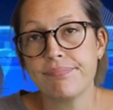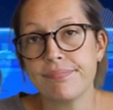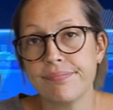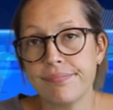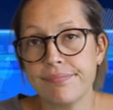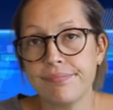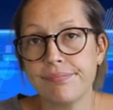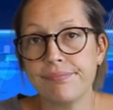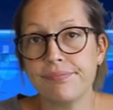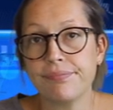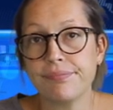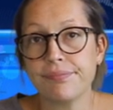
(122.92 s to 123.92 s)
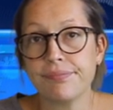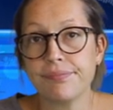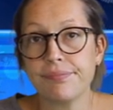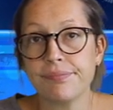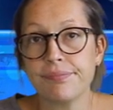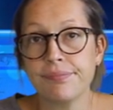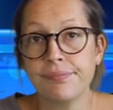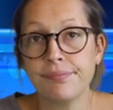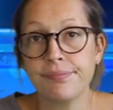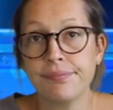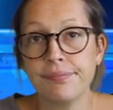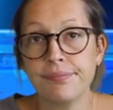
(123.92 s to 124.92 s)

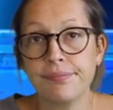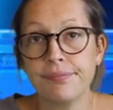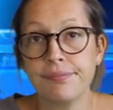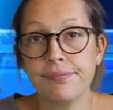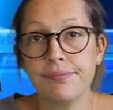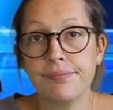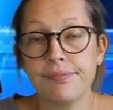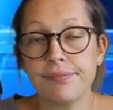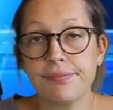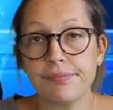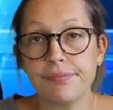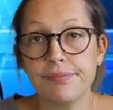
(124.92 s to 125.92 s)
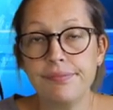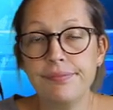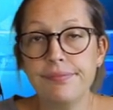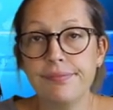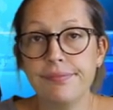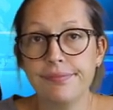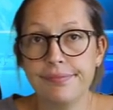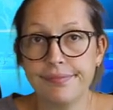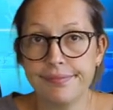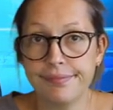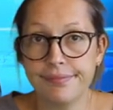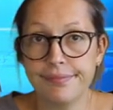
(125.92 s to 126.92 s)

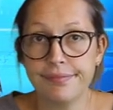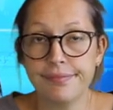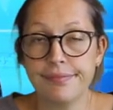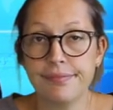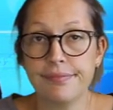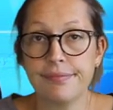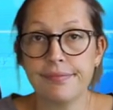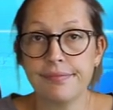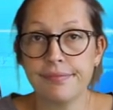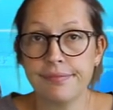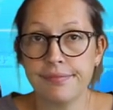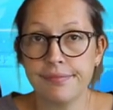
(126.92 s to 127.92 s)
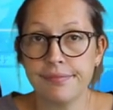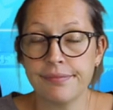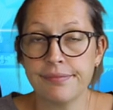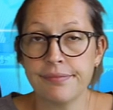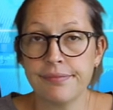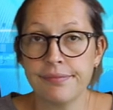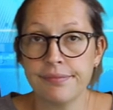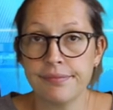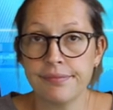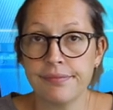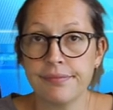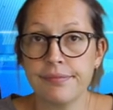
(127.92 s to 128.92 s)

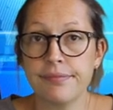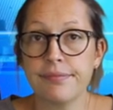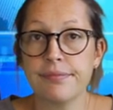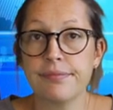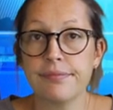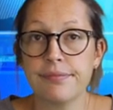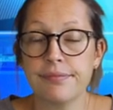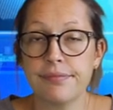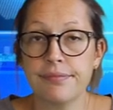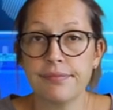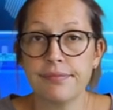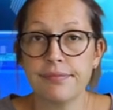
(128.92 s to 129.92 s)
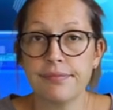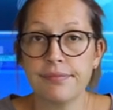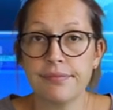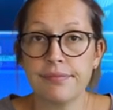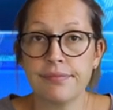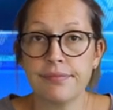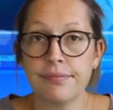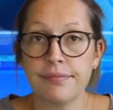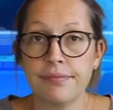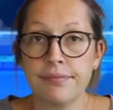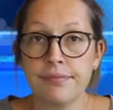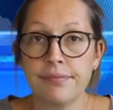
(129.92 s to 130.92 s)
(not speaking)